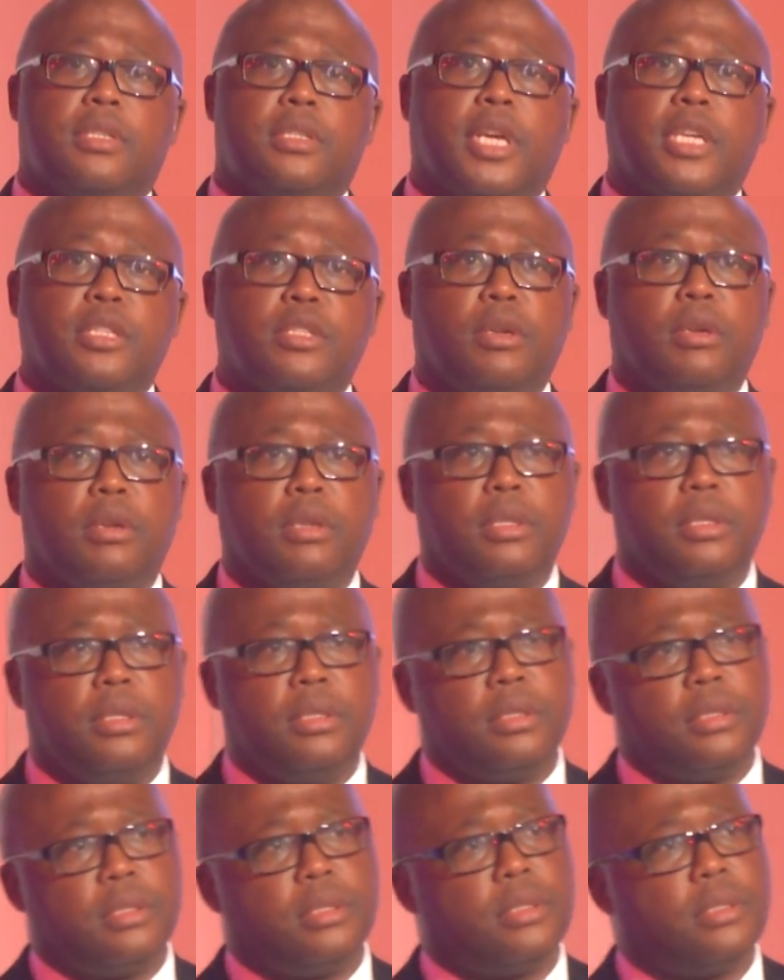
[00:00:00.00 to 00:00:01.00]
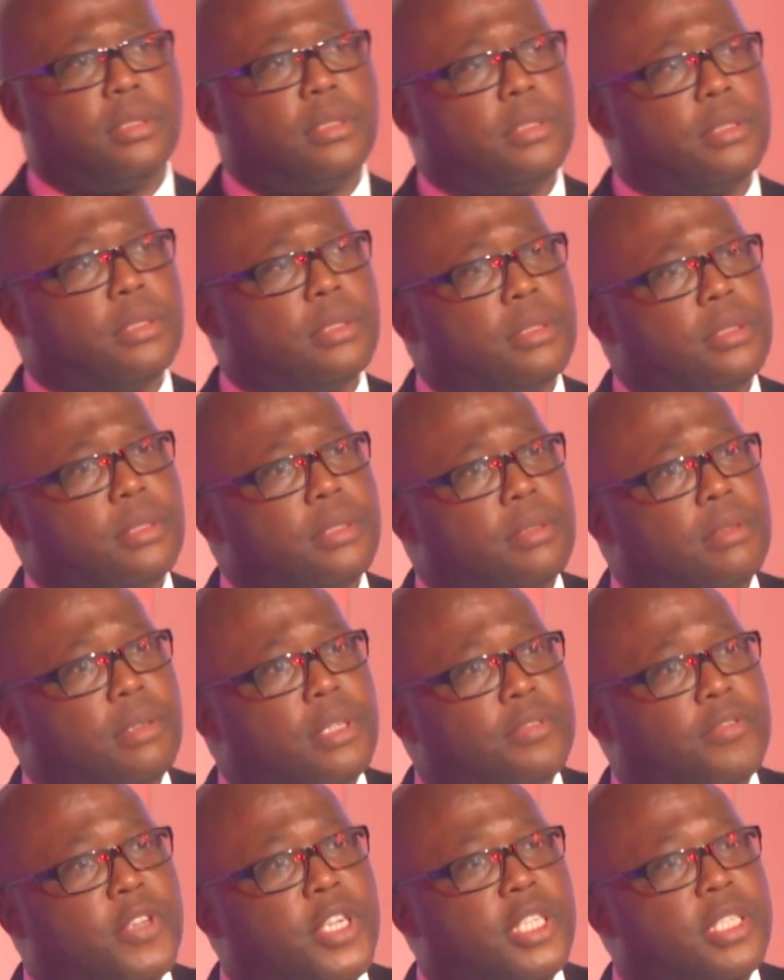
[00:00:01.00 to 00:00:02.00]
Sasol
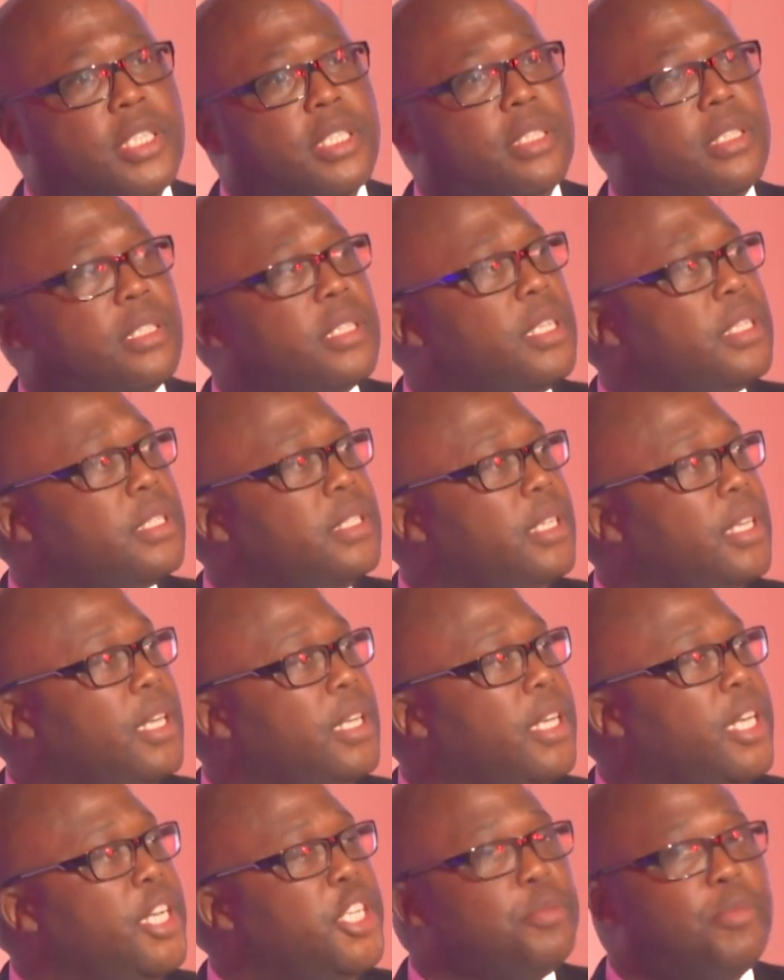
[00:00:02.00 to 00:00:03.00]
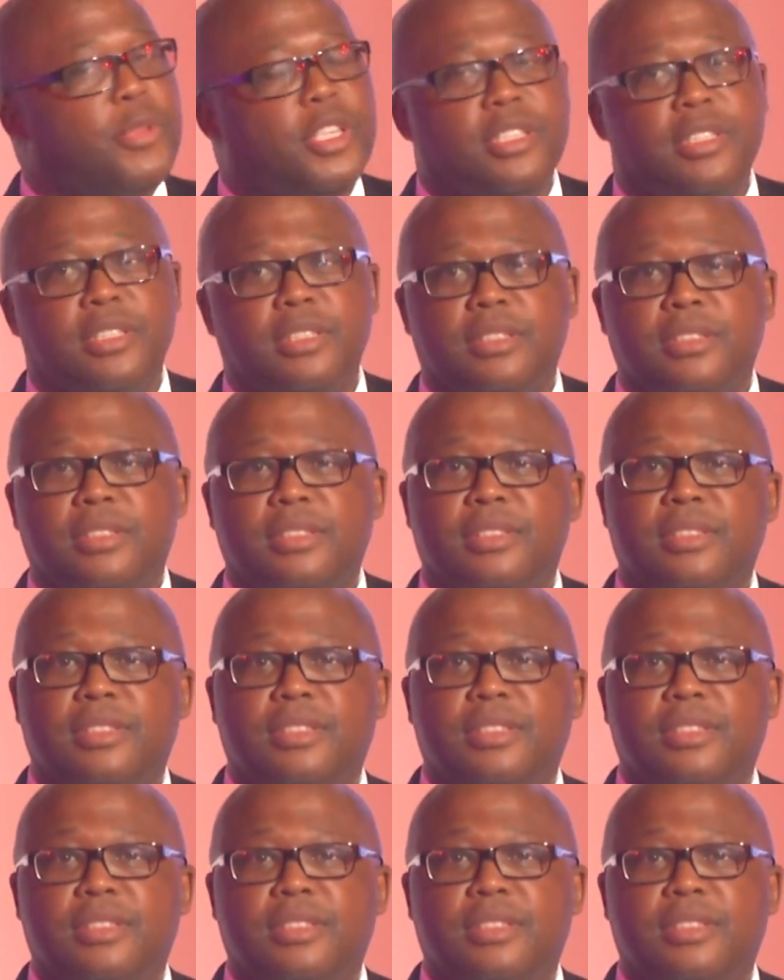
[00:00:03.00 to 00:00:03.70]
was very interesting engagement.